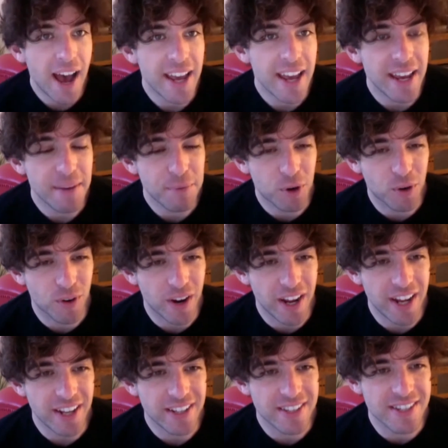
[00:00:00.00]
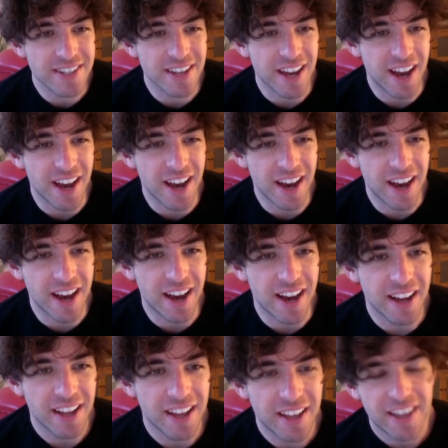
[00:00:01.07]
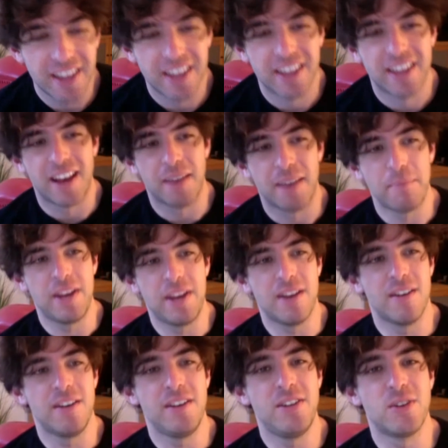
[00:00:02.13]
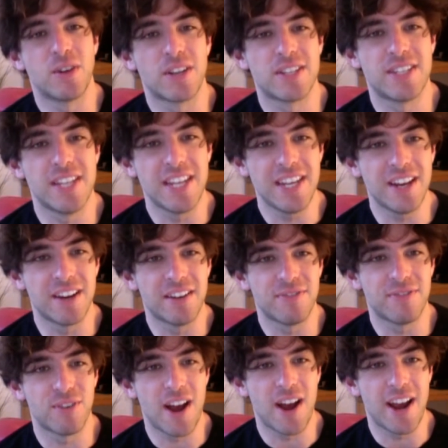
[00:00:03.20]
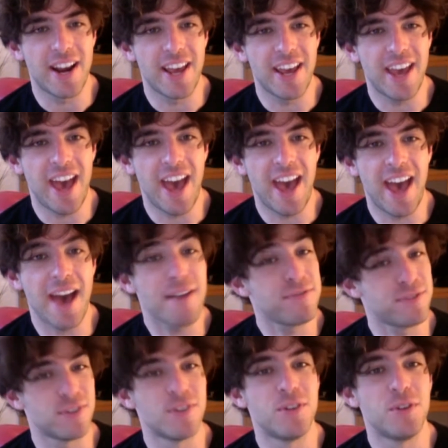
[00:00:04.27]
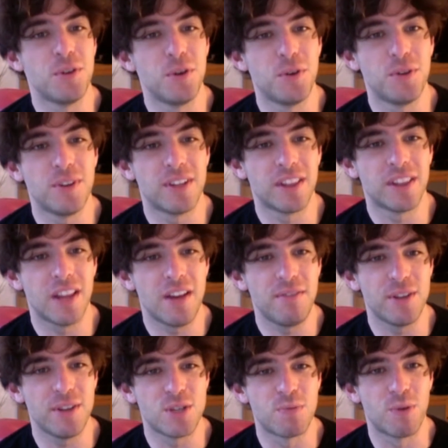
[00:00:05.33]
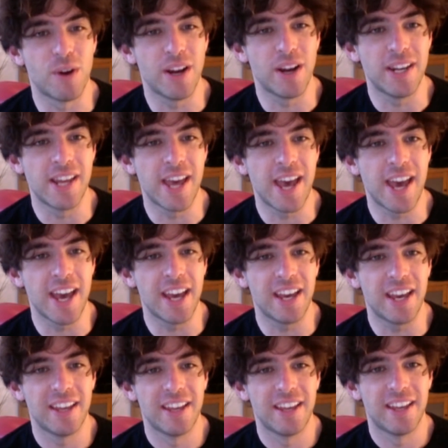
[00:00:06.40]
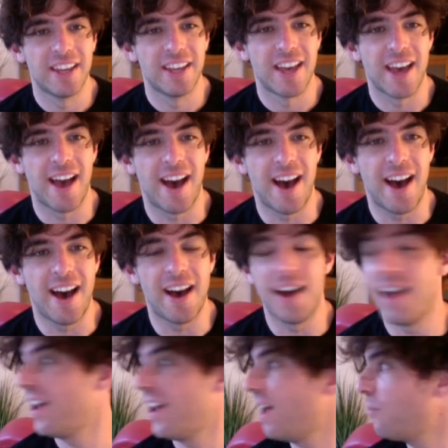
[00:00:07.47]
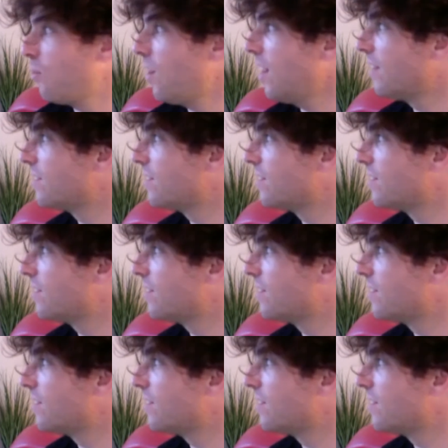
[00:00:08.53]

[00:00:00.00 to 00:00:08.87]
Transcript: am great. I'm here in New York City on a Friday afternoon, lovely spring day, and I'm well. It's